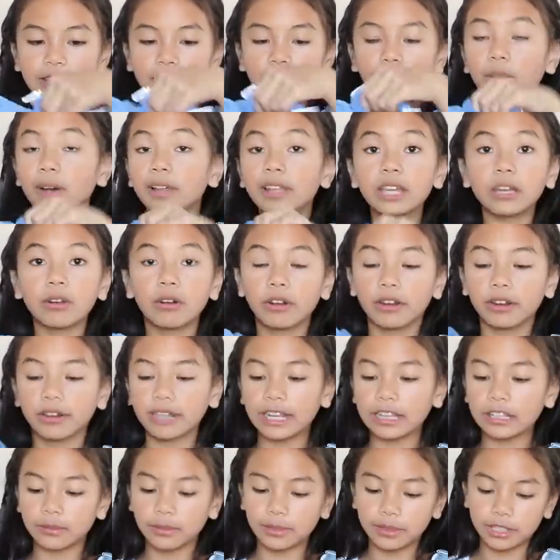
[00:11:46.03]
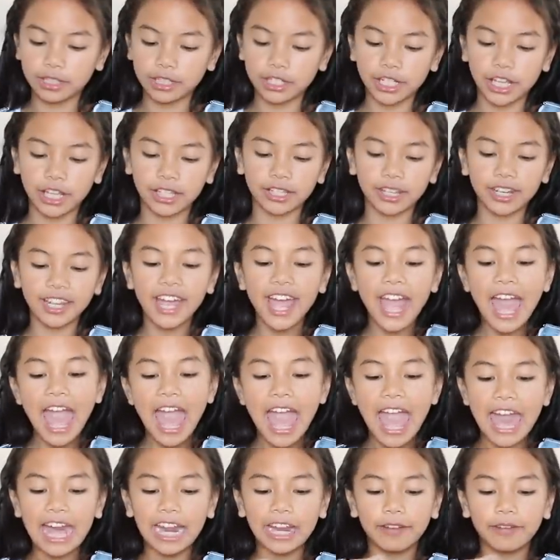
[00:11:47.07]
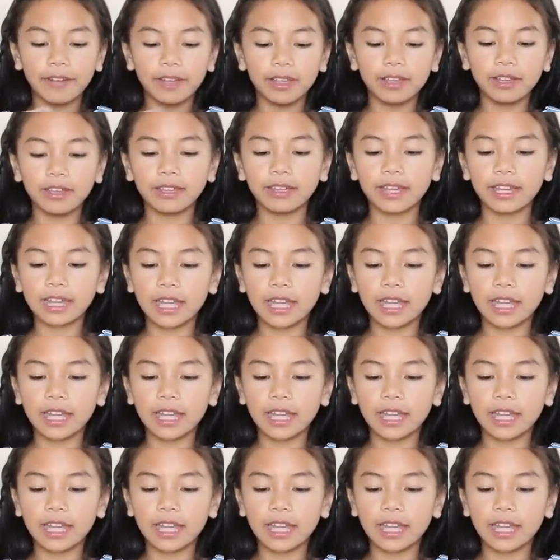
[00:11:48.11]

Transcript: It totally coordinates with each other. And I really